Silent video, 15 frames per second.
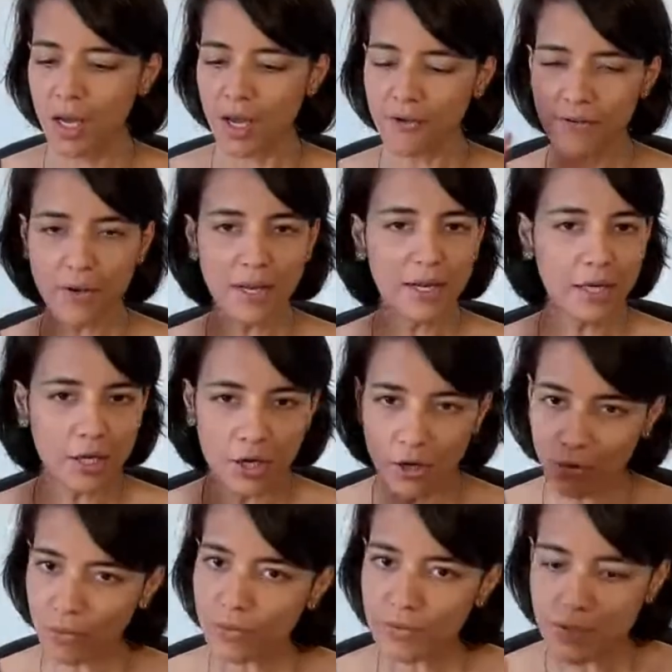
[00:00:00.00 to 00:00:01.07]
If you're like,
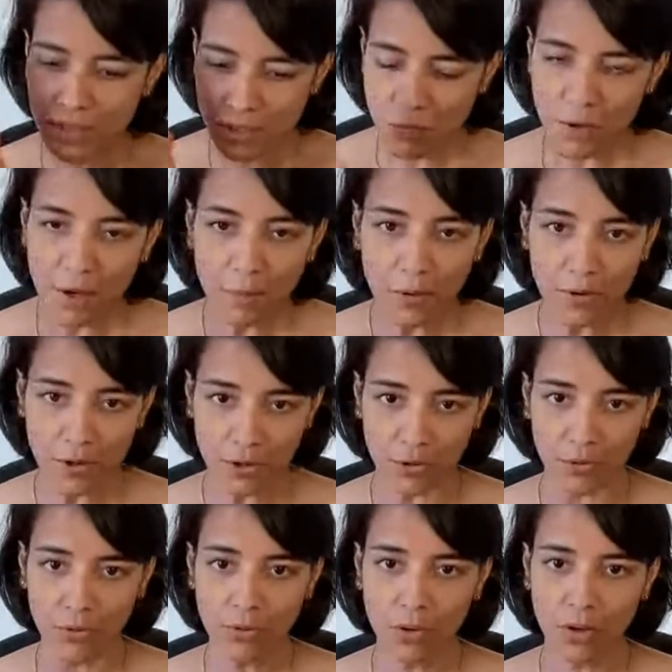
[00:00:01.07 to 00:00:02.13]
no, this is what I'm going to
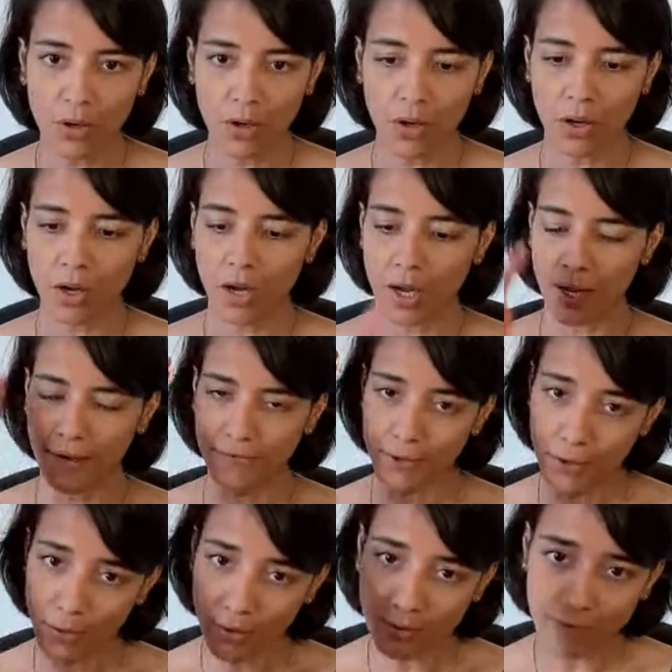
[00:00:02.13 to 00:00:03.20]
do, if
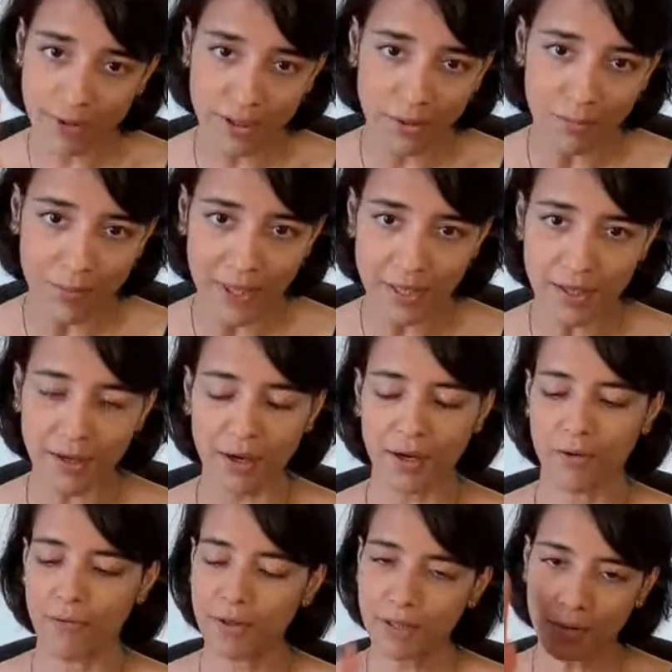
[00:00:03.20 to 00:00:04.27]
you go in with complete
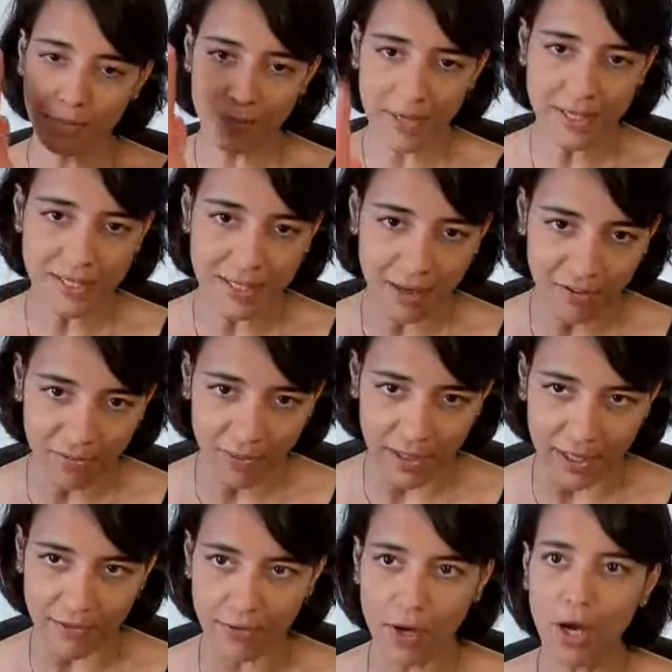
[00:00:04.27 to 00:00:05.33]
grit, with complete self
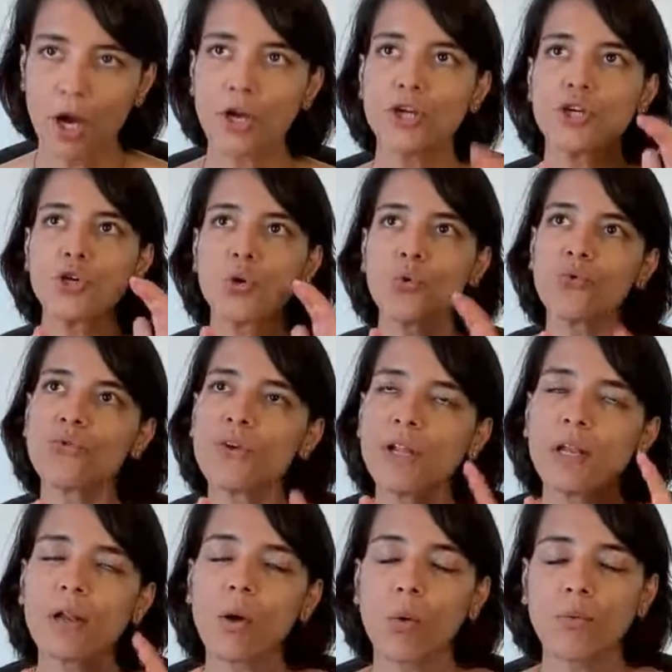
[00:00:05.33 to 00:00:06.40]
belief, you
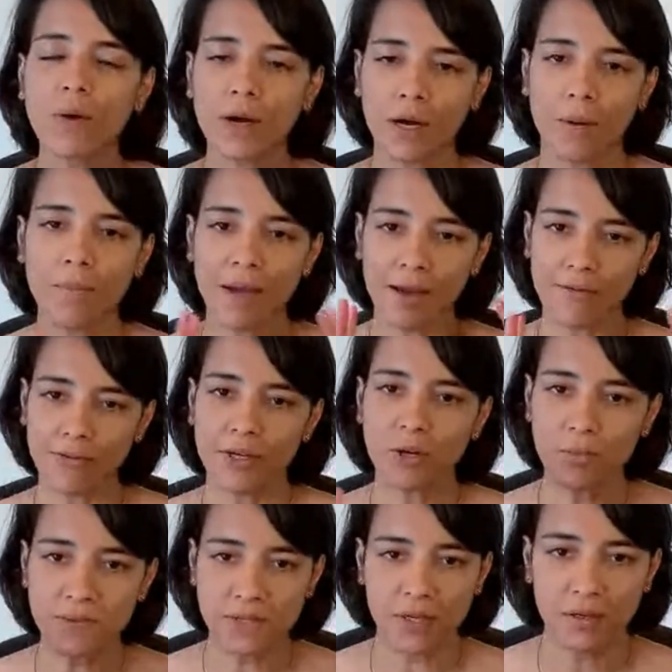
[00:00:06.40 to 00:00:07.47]
will overcome every
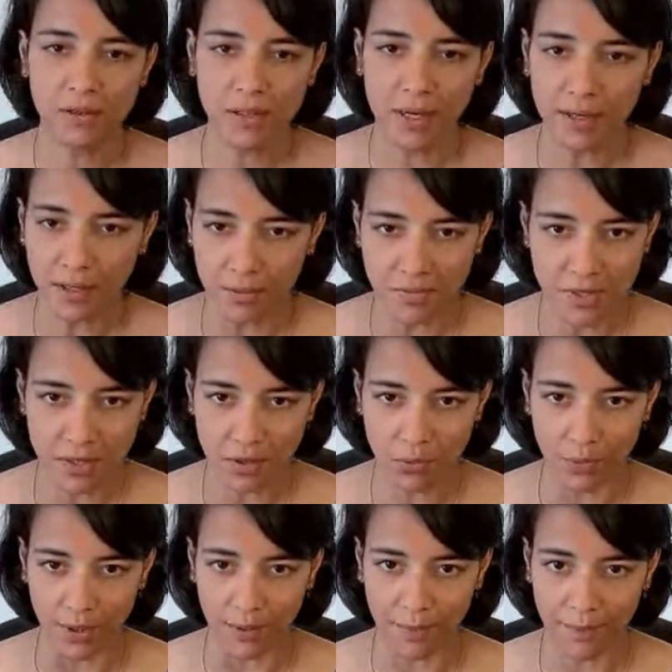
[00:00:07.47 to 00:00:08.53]
obstacle that comes in the
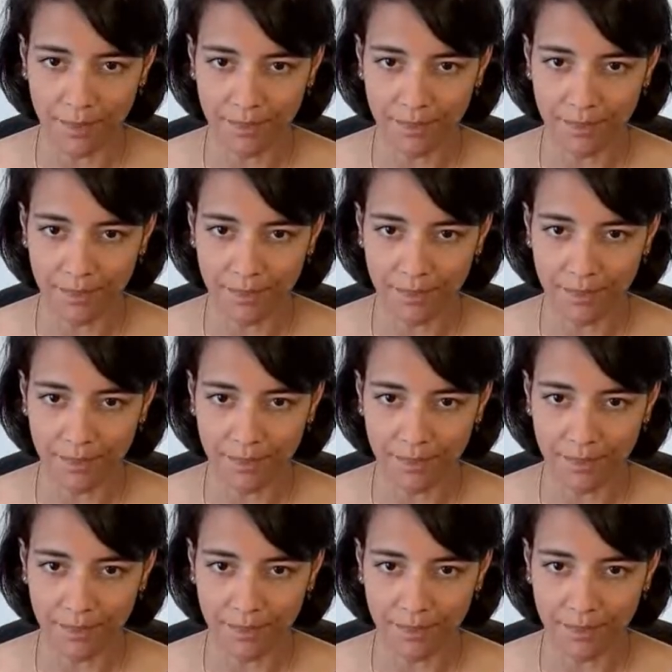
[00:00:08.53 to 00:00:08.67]
way.